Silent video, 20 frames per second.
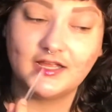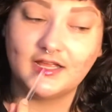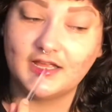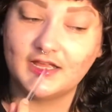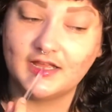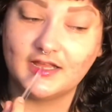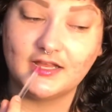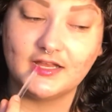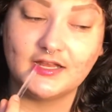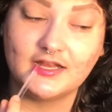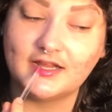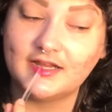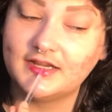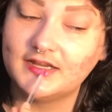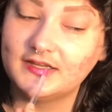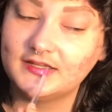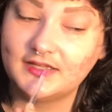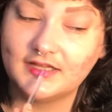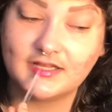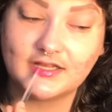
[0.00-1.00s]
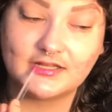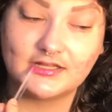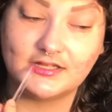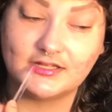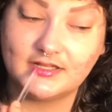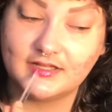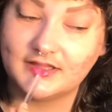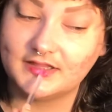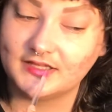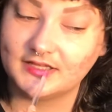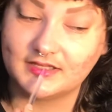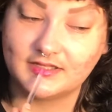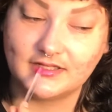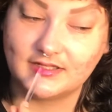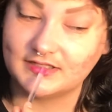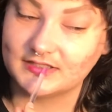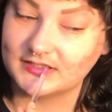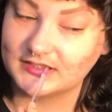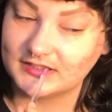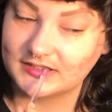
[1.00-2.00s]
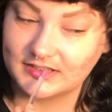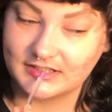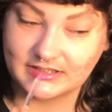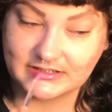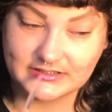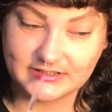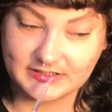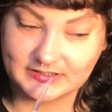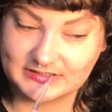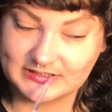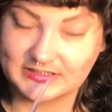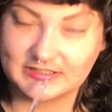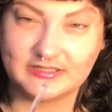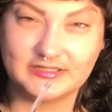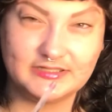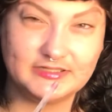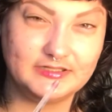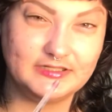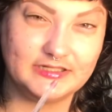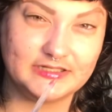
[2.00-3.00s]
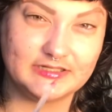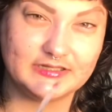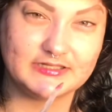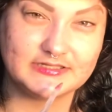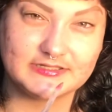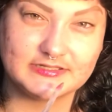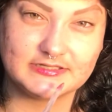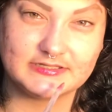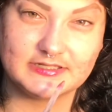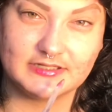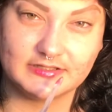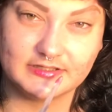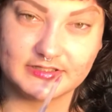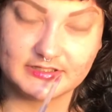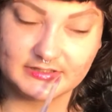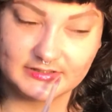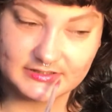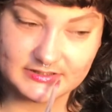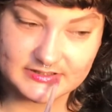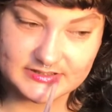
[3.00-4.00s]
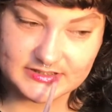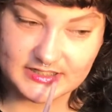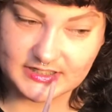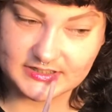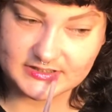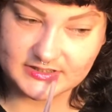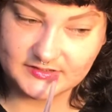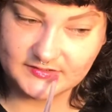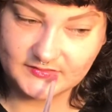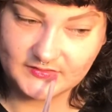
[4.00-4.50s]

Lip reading: And I do like thick glosses and everything, but I feel like this is a little excessive.